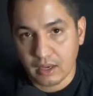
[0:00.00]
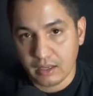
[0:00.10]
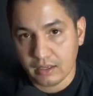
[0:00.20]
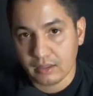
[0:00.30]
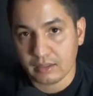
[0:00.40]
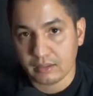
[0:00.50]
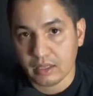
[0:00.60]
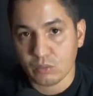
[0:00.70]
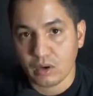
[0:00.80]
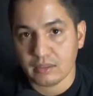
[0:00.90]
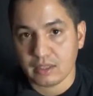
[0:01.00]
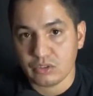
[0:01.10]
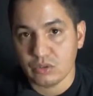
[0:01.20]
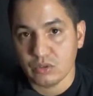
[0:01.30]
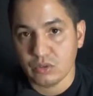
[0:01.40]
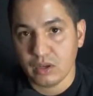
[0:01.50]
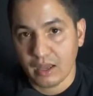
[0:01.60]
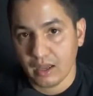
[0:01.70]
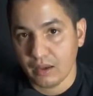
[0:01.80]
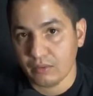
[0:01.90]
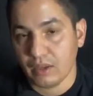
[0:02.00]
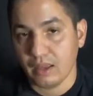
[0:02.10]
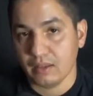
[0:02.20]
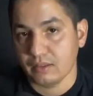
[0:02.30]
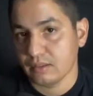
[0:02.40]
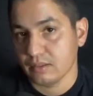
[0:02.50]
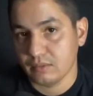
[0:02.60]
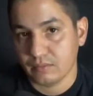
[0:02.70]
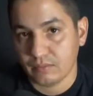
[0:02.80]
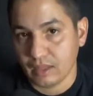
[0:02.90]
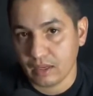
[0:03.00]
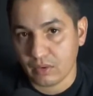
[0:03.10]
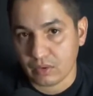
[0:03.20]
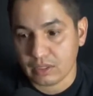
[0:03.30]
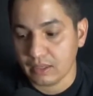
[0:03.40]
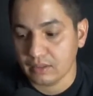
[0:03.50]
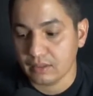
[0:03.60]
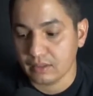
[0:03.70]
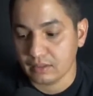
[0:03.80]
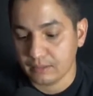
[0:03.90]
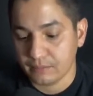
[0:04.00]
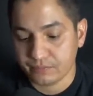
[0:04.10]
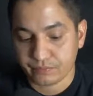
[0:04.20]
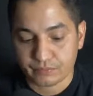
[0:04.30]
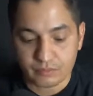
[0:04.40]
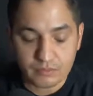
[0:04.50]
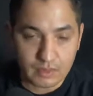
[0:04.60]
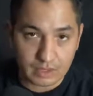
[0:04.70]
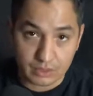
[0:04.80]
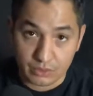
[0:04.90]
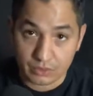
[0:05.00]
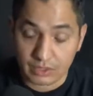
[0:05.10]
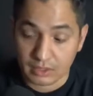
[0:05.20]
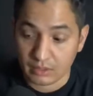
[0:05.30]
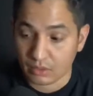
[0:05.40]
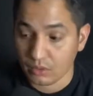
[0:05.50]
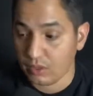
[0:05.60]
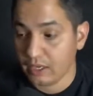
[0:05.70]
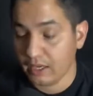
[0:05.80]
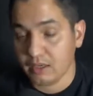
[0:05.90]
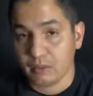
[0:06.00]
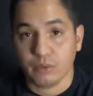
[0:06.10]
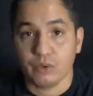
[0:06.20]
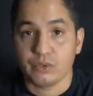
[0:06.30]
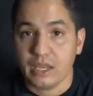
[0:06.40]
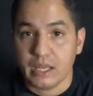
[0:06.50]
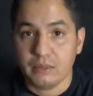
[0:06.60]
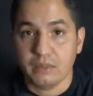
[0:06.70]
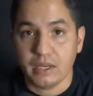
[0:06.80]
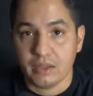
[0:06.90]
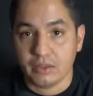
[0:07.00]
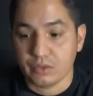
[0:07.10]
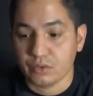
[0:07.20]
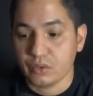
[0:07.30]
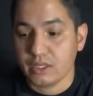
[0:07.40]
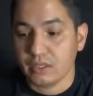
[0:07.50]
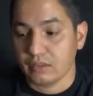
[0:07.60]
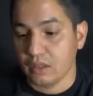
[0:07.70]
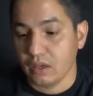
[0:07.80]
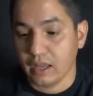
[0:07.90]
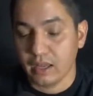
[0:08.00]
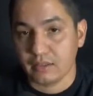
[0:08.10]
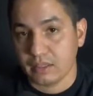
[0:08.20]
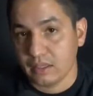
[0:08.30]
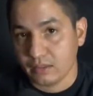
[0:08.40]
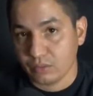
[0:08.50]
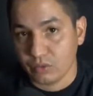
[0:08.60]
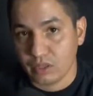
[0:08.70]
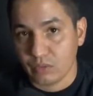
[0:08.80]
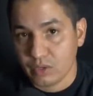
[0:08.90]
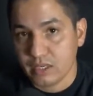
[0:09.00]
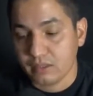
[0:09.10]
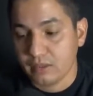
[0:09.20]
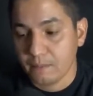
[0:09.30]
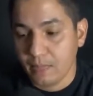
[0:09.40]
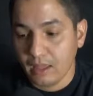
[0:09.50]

And it is the same right that you have as an everyday citizen. You can go ahead and approach anybody on the street as long as it is within reason